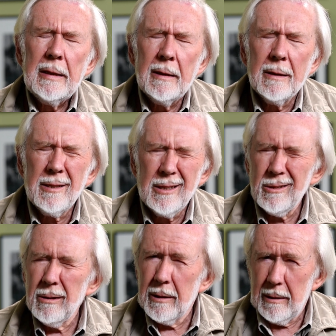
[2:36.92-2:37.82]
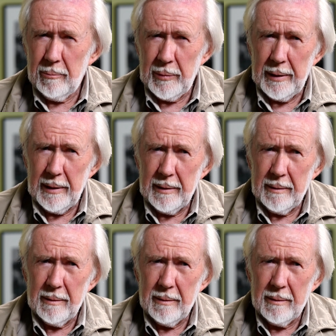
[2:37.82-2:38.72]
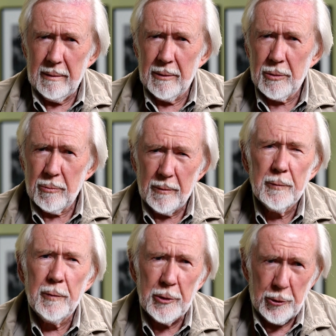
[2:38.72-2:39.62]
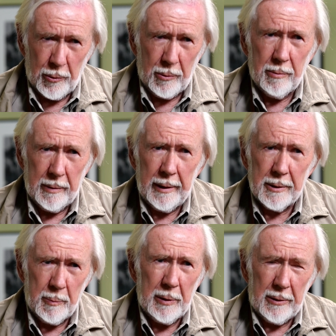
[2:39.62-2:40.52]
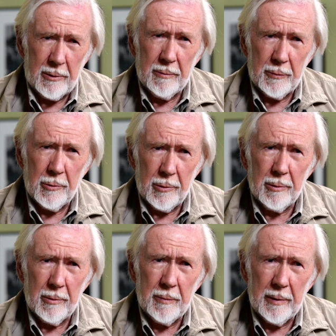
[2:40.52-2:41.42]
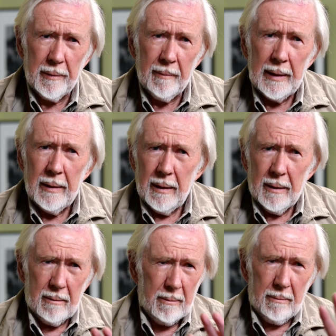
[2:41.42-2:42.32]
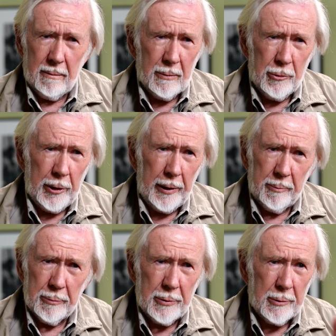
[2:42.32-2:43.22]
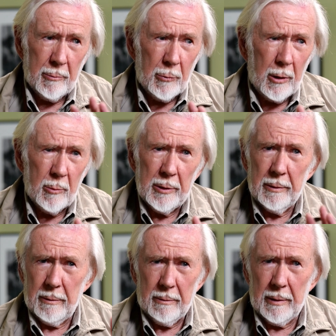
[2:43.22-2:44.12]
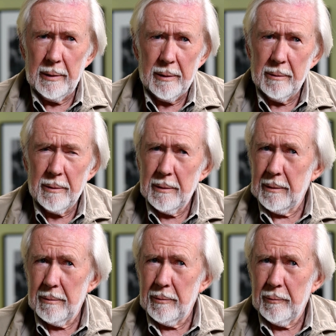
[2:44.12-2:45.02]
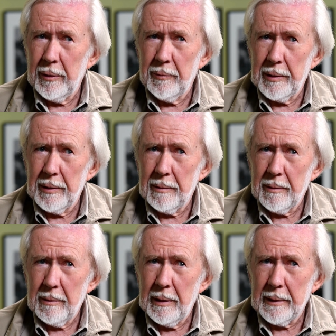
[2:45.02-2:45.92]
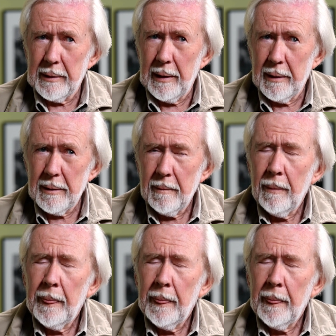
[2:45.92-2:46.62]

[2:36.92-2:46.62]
instilled in me the sort of visual aspect of photography. The shapes, the moment, everything like that.